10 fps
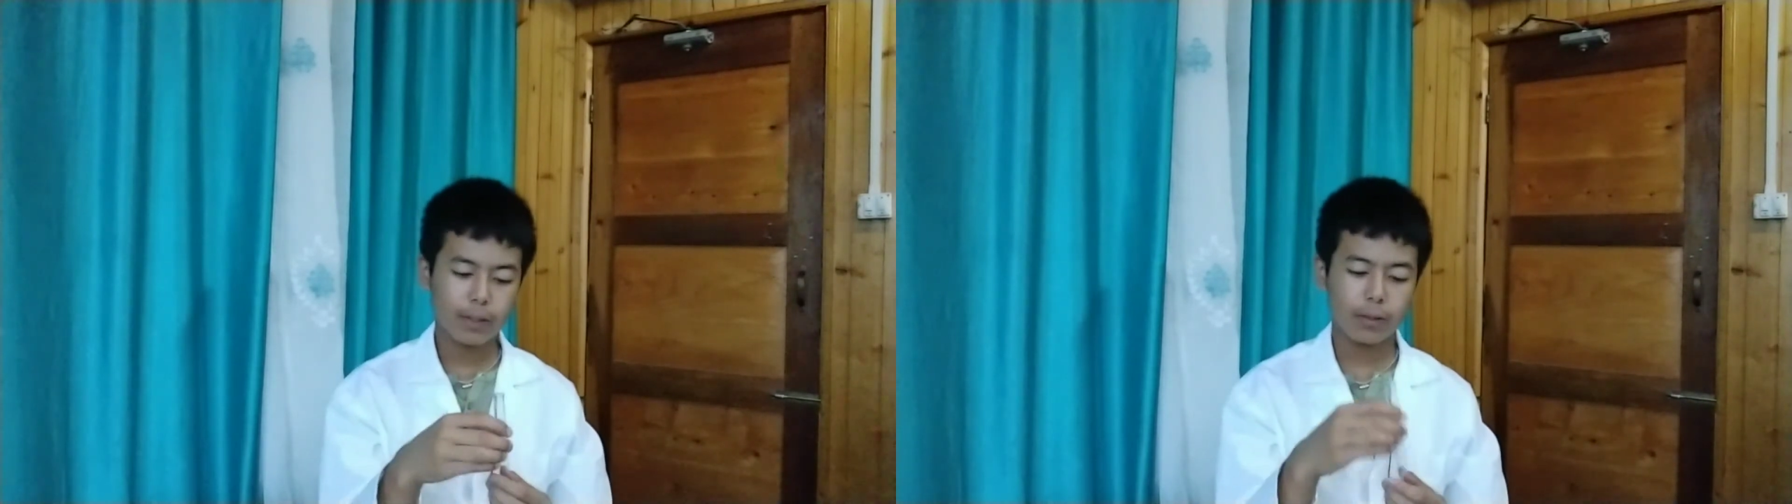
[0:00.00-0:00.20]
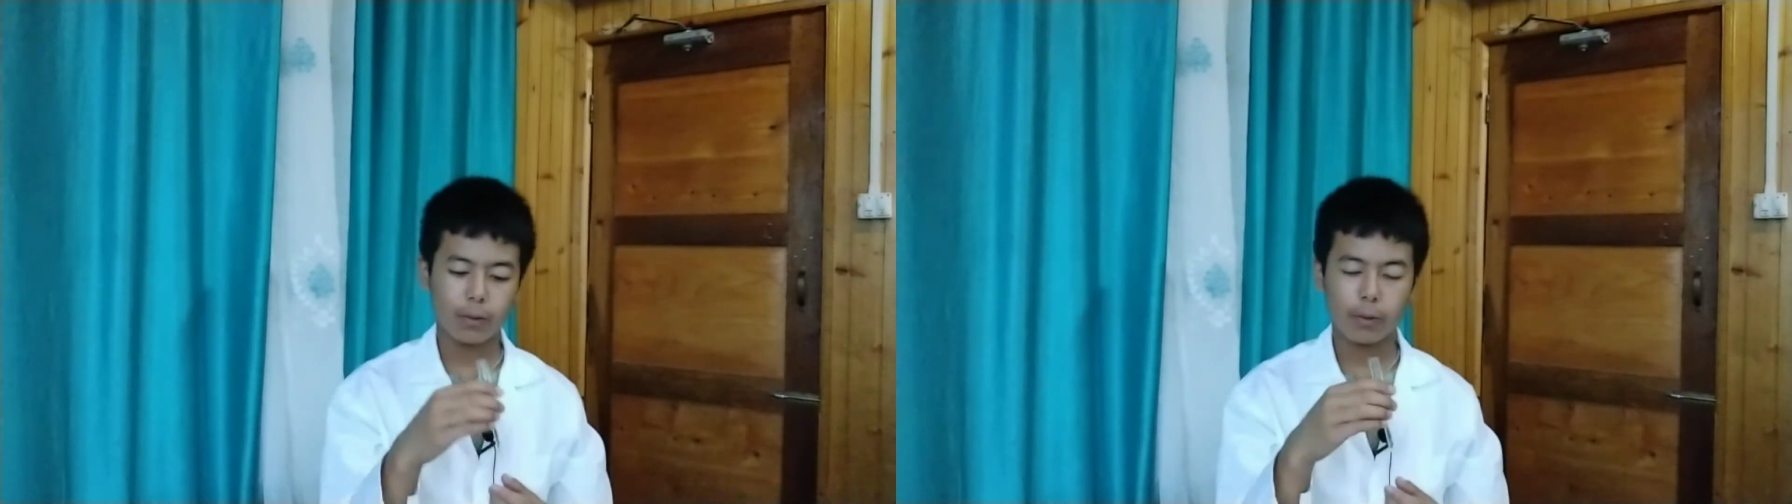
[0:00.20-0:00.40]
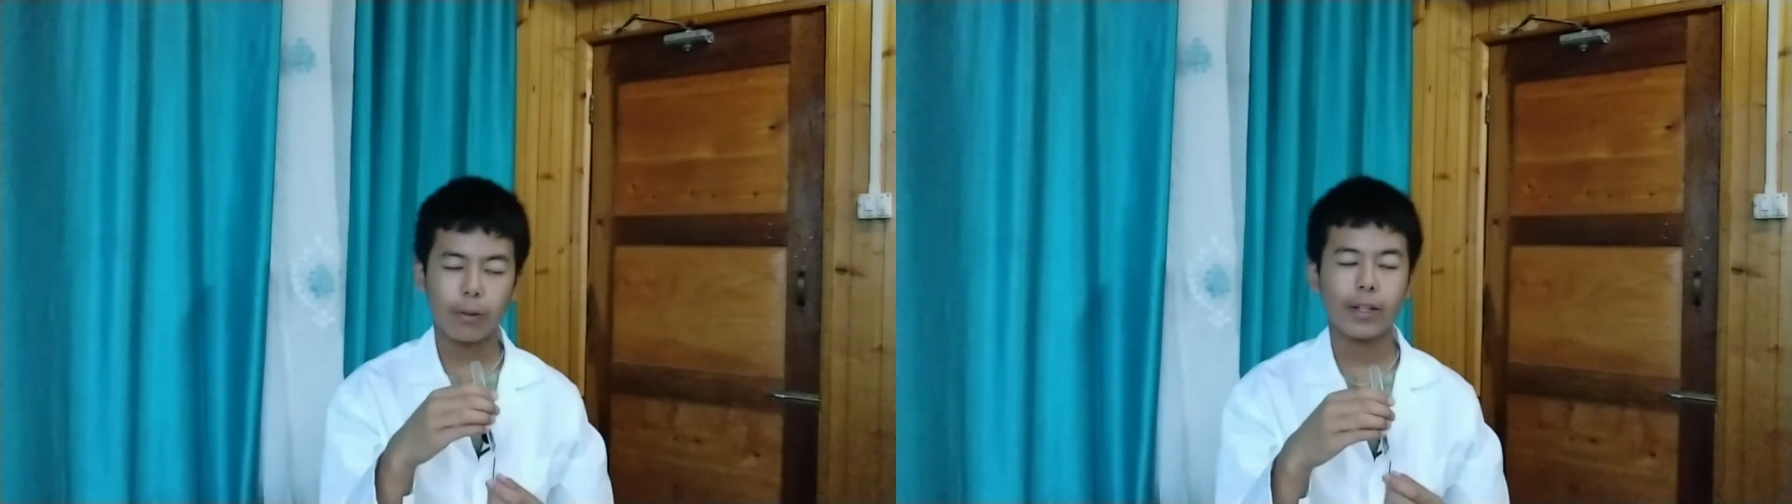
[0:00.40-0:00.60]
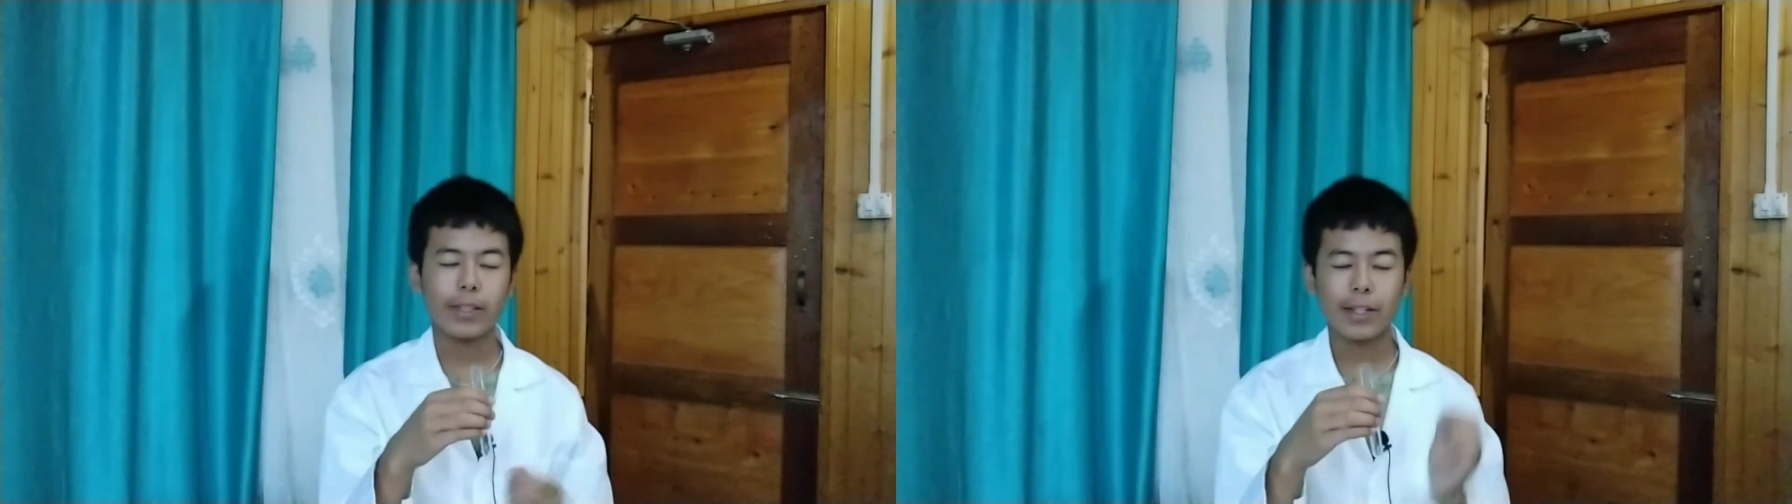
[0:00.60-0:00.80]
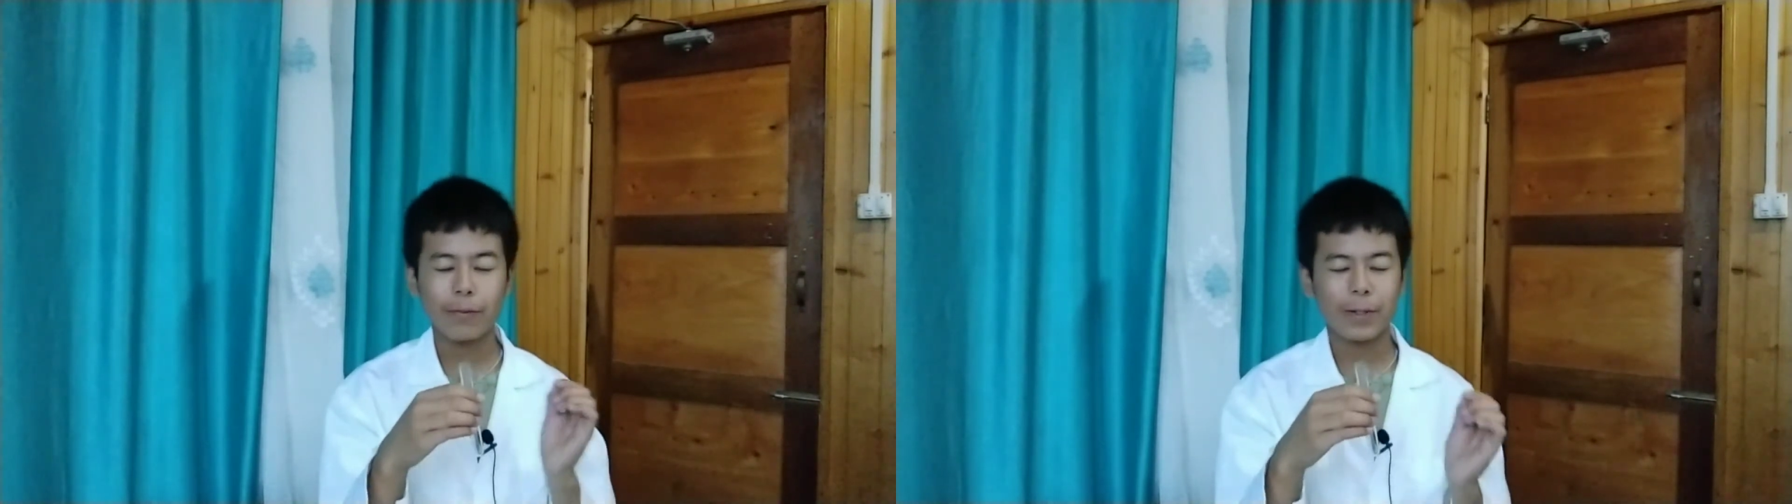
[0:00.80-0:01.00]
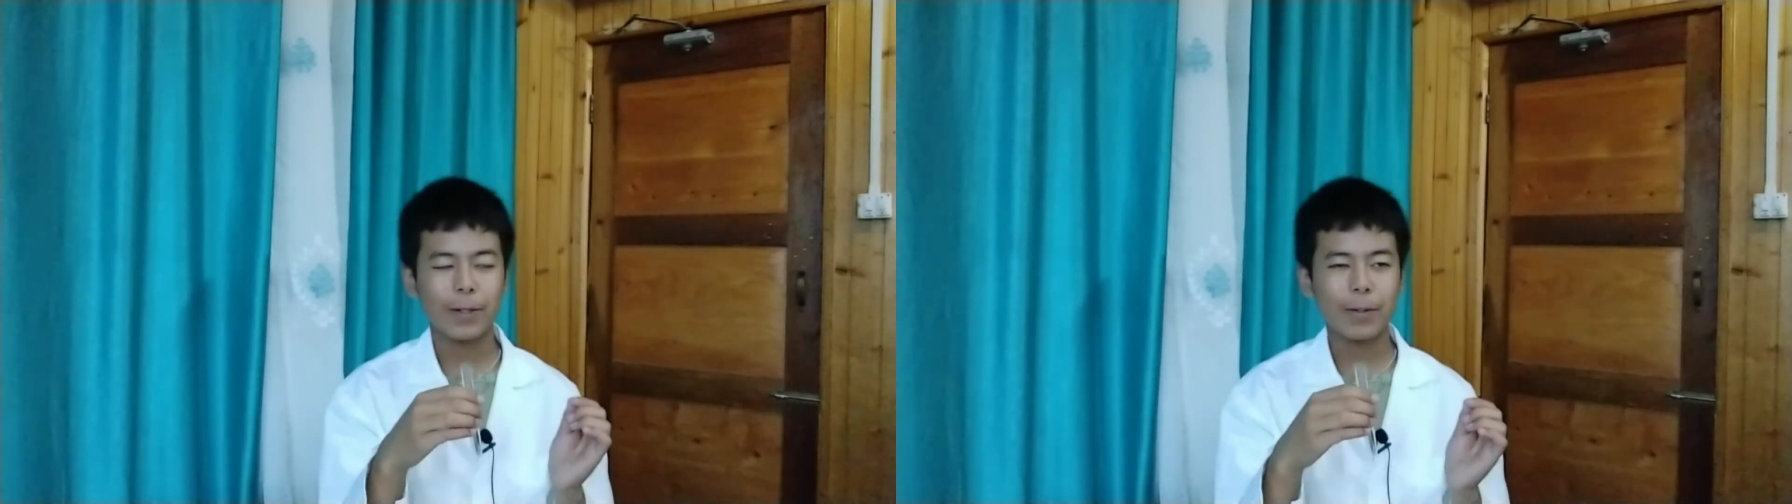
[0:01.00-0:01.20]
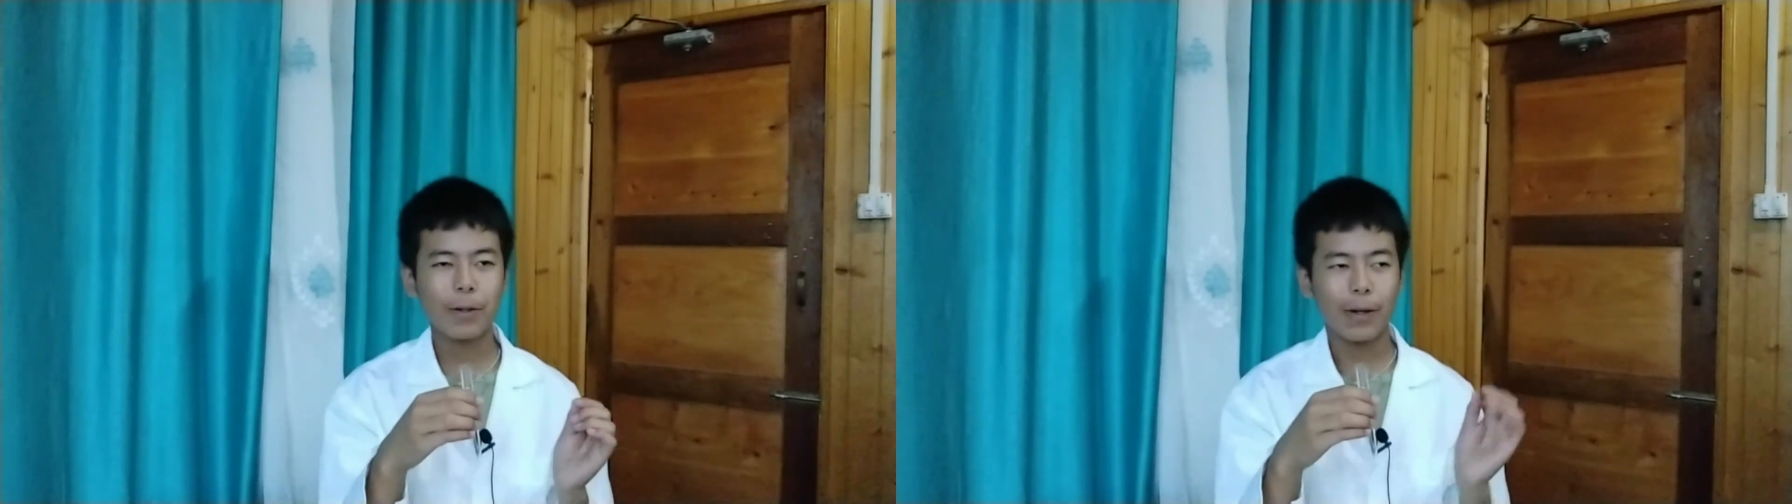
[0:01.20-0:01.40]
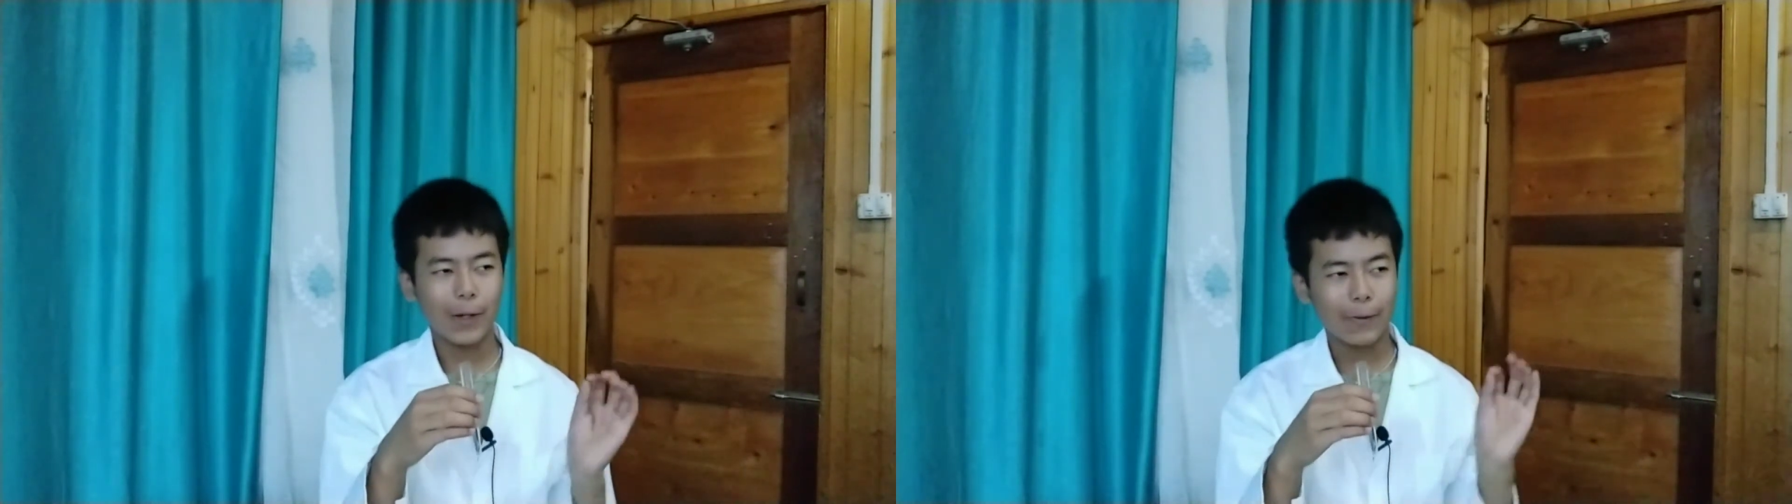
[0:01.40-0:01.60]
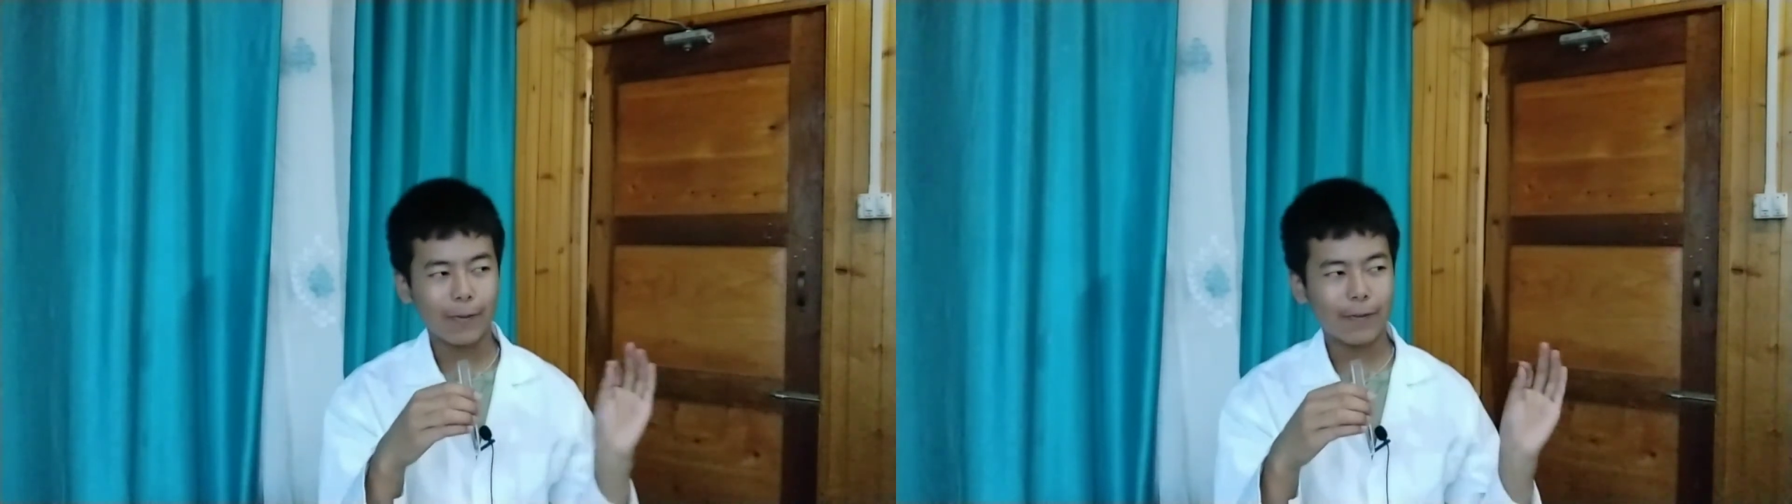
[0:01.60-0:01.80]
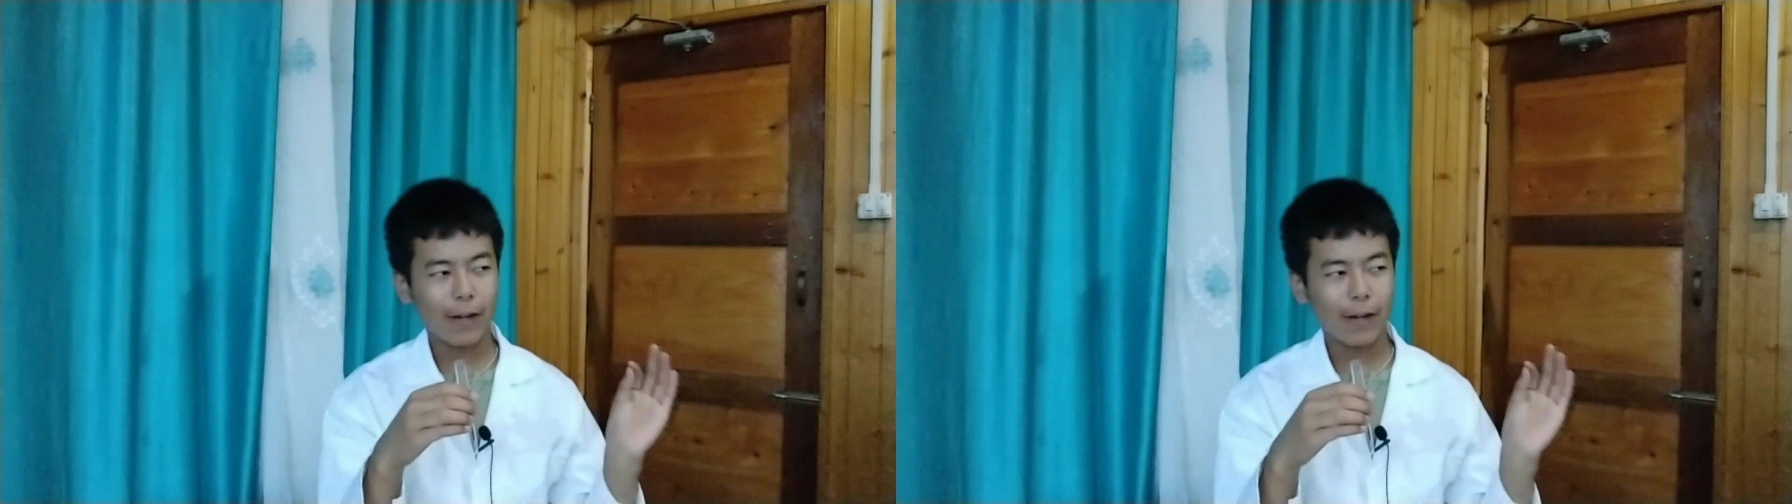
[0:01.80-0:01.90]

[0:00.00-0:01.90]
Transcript: So in that video of